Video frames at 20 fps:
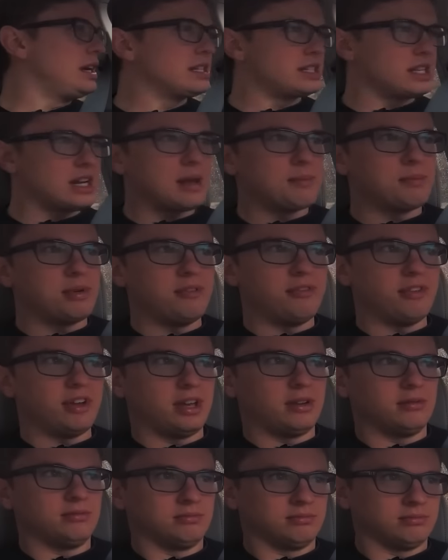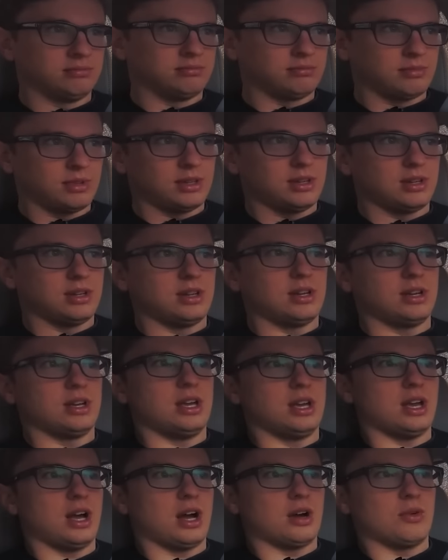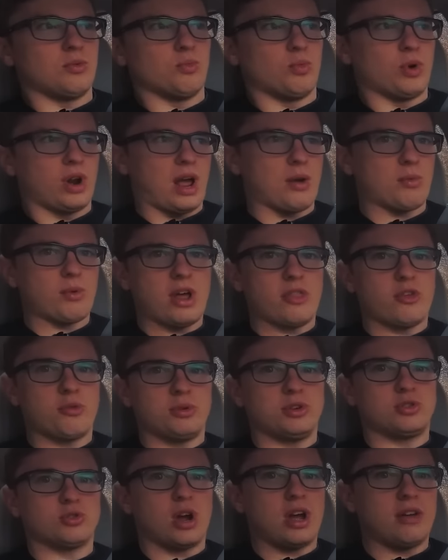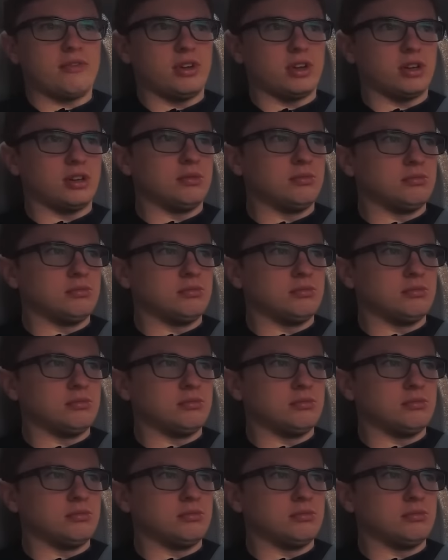an MPV. Would I rather be driving